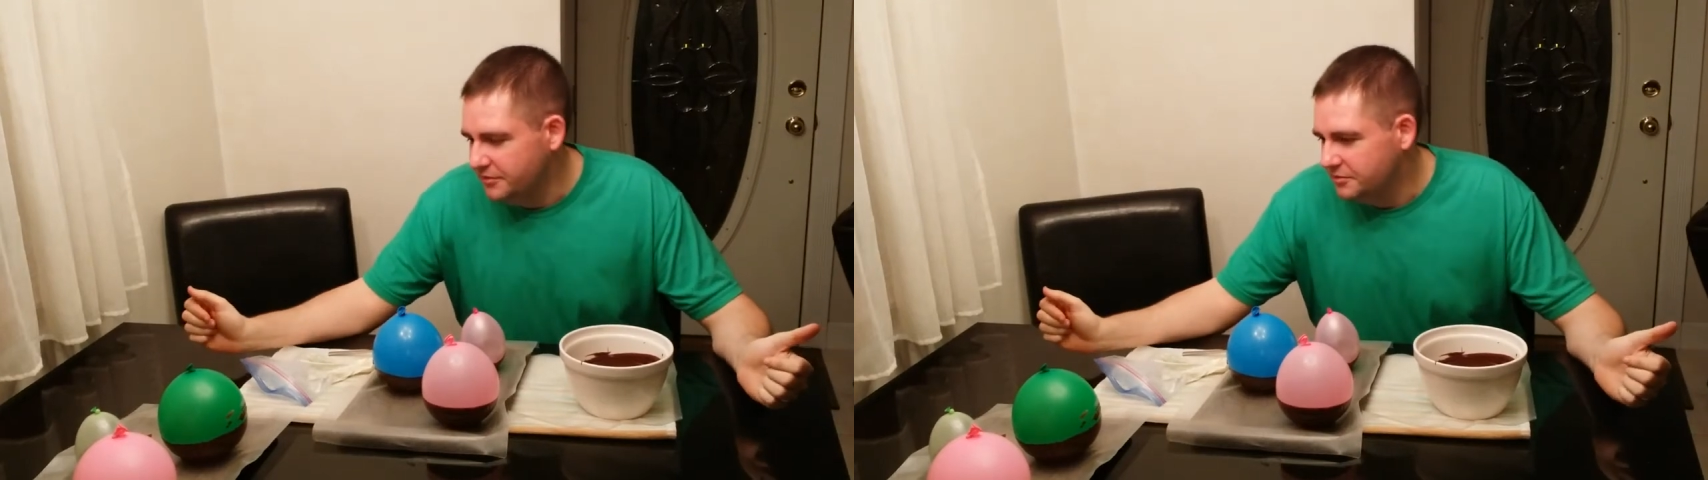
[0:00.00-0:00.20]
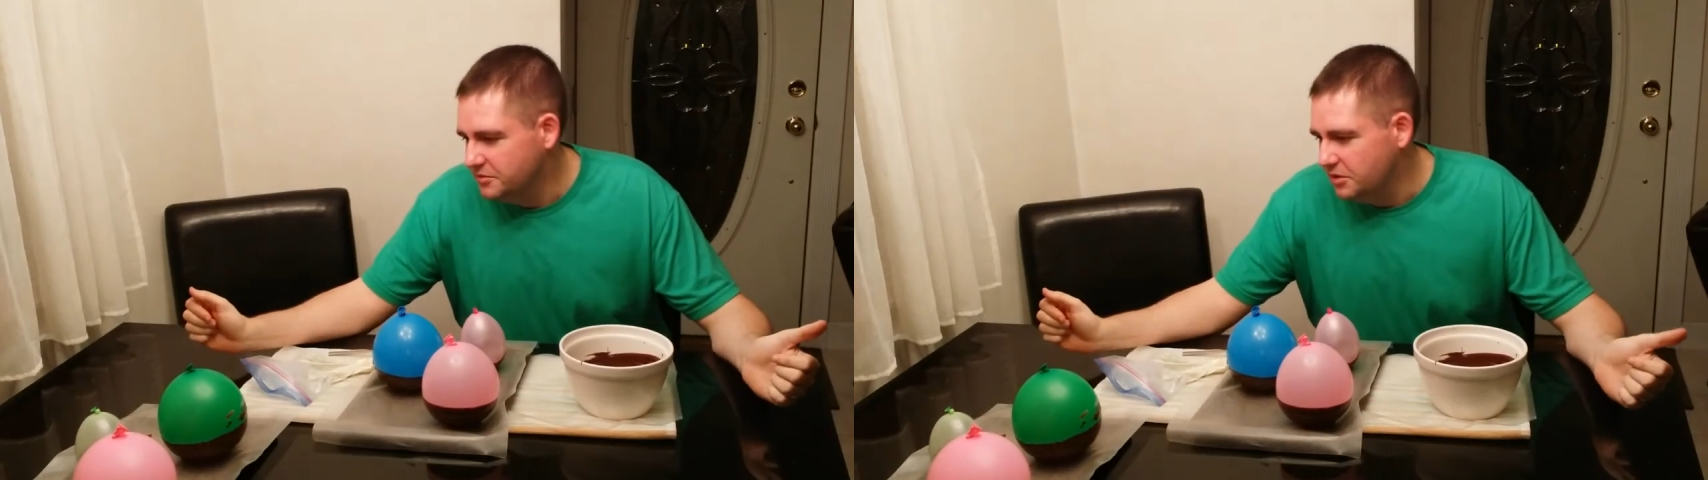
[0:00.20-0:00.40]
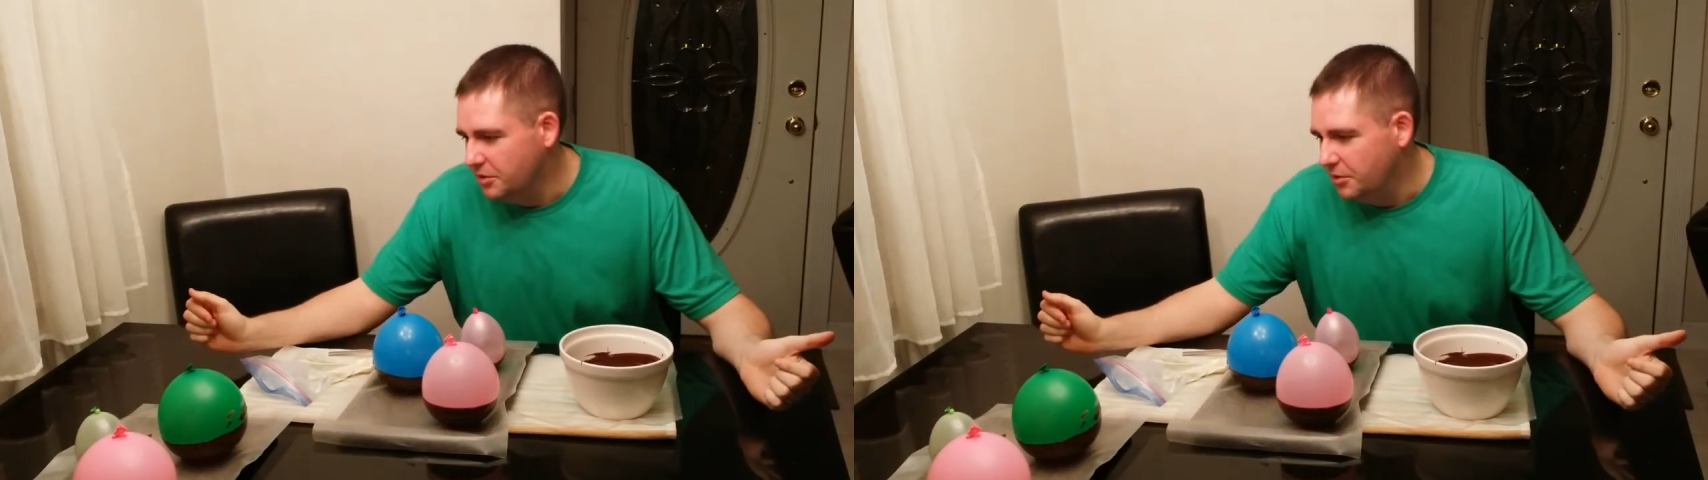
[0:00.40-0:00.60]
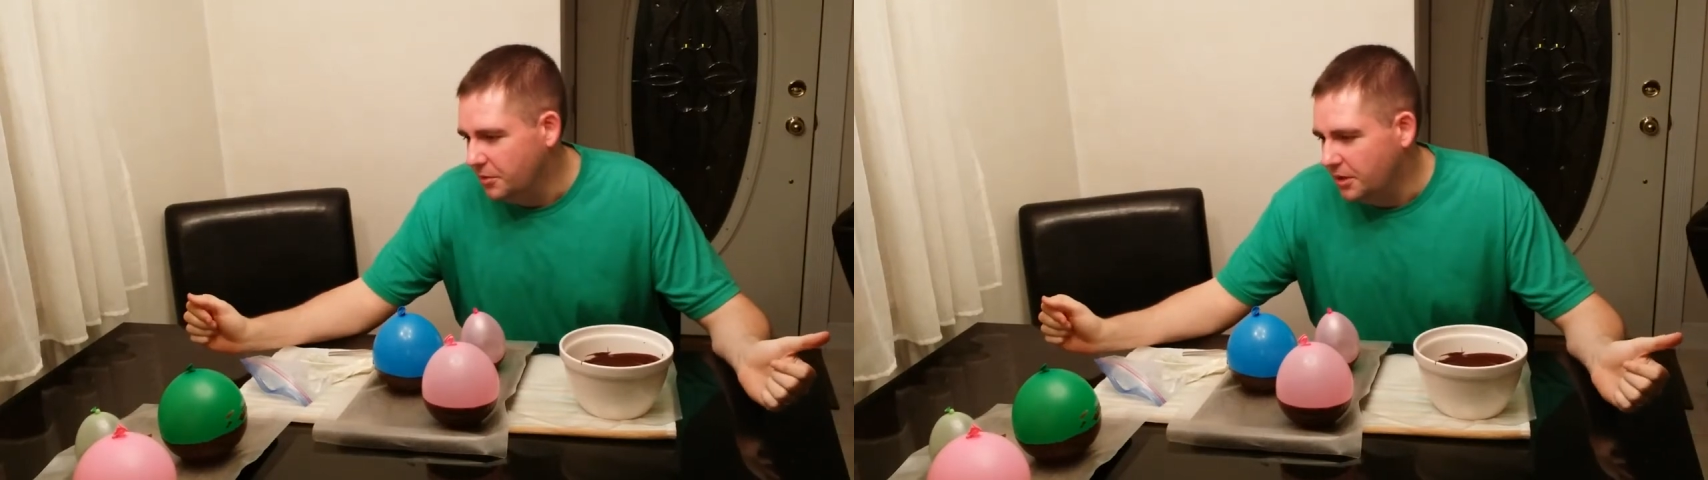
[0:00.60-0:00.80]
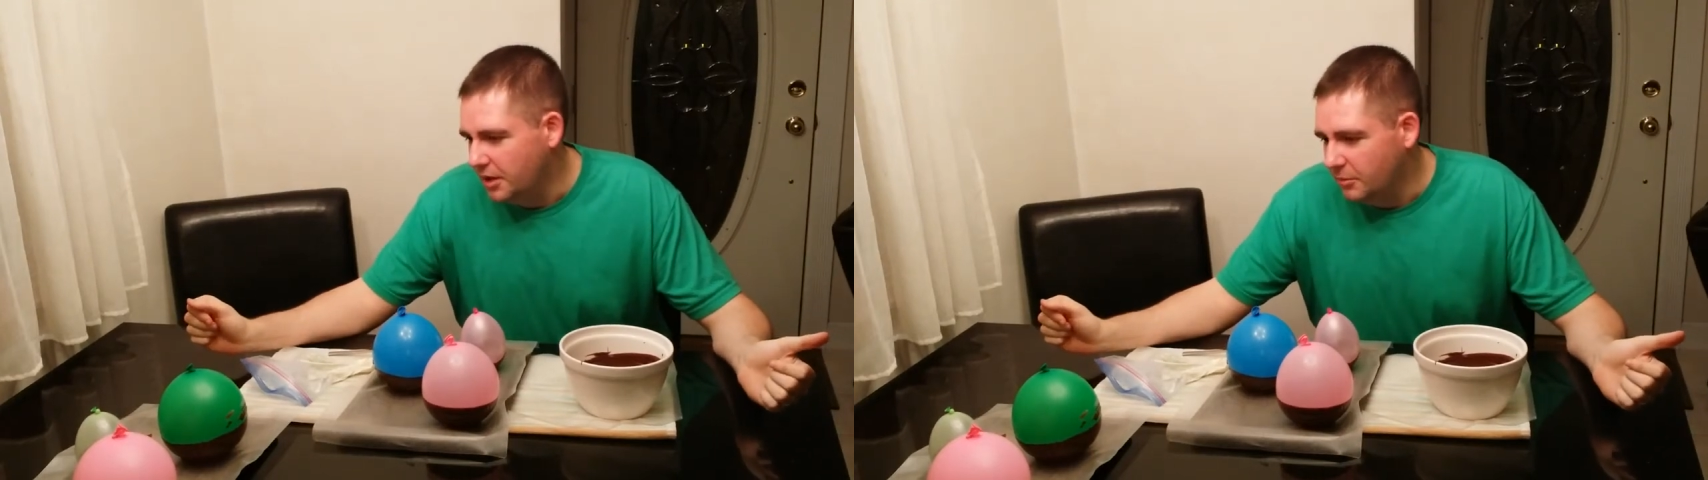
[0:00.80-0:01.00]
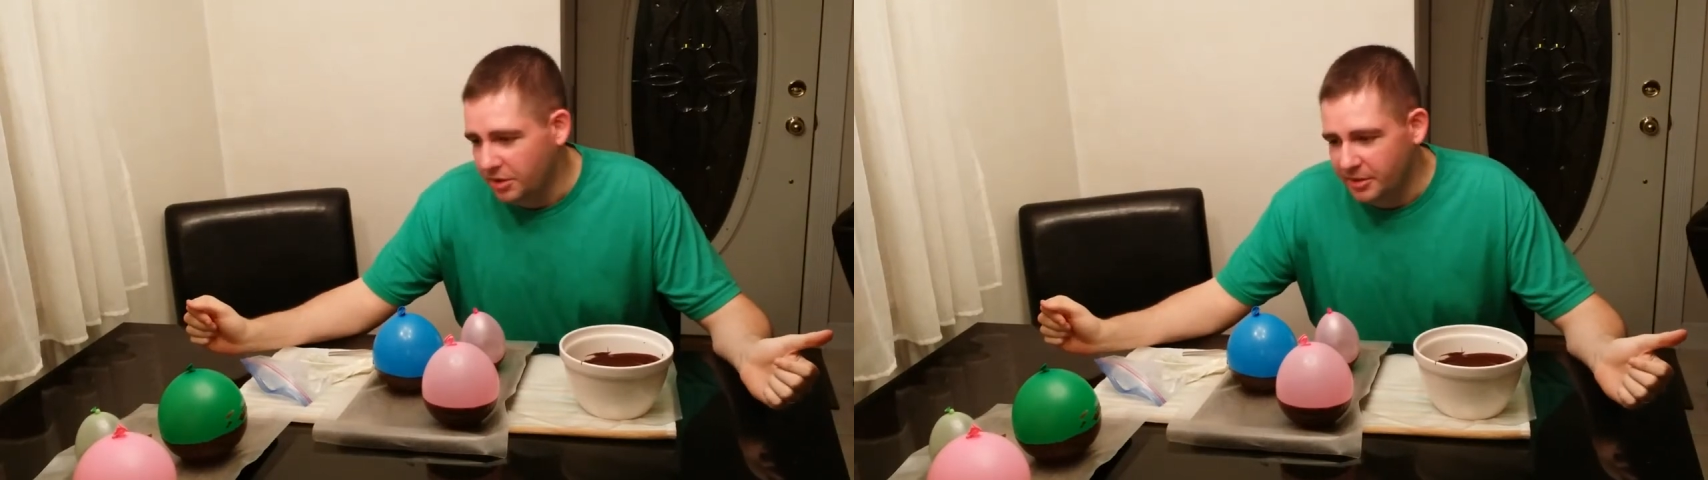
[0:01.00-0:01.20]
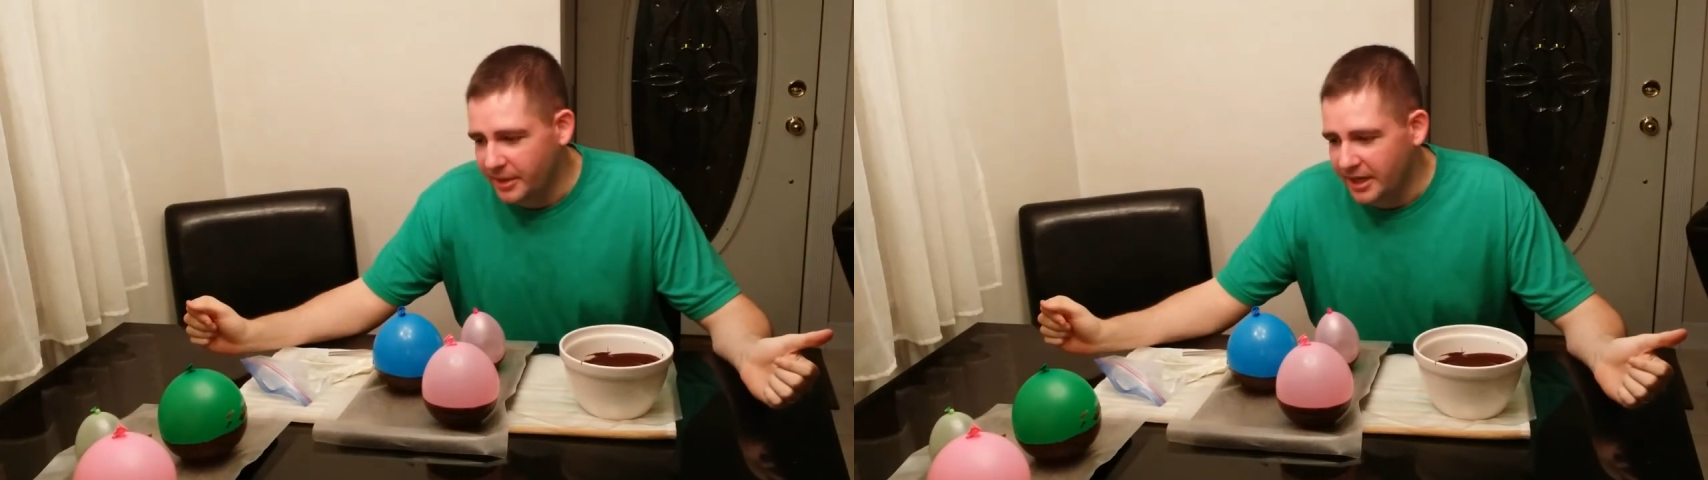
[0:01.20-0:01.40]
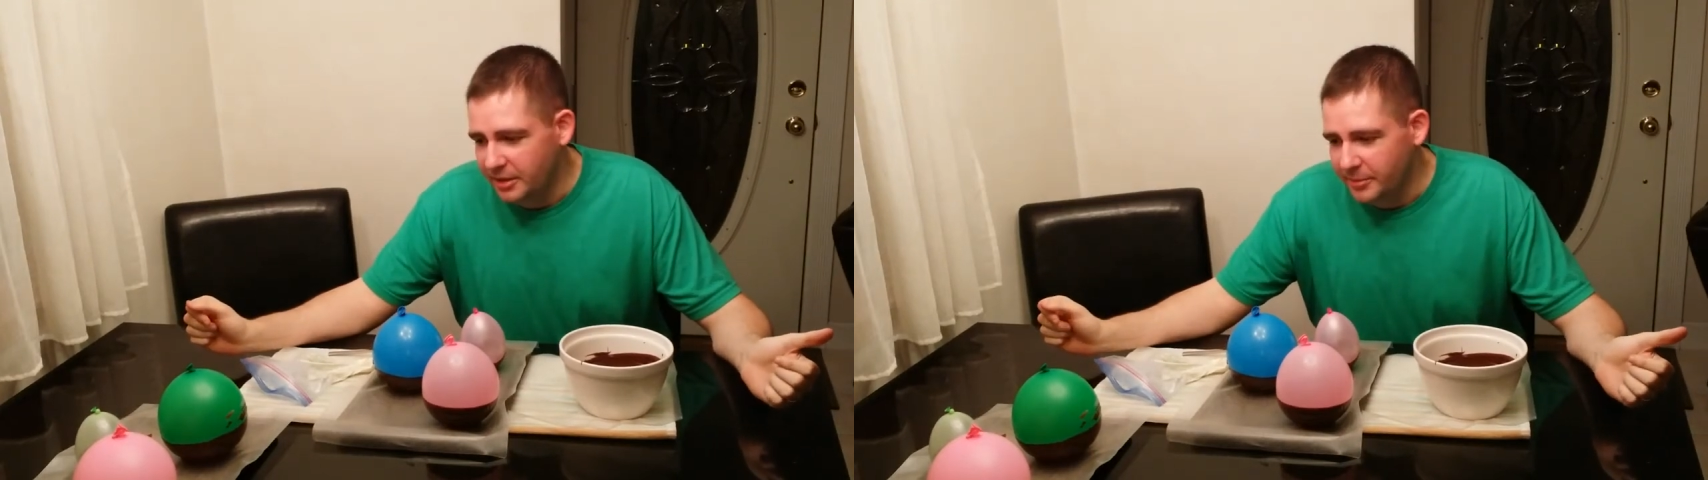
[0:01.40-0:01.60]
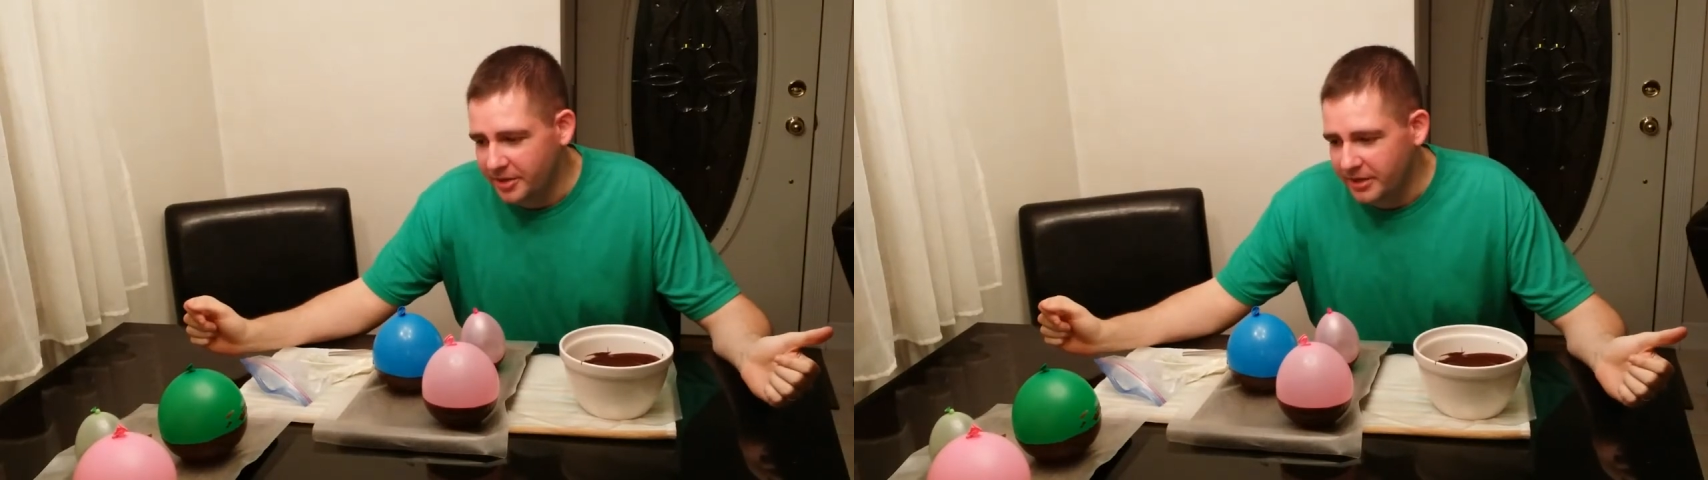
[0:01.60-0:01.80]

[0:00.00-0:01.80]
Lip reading: So I'll bring you back in about an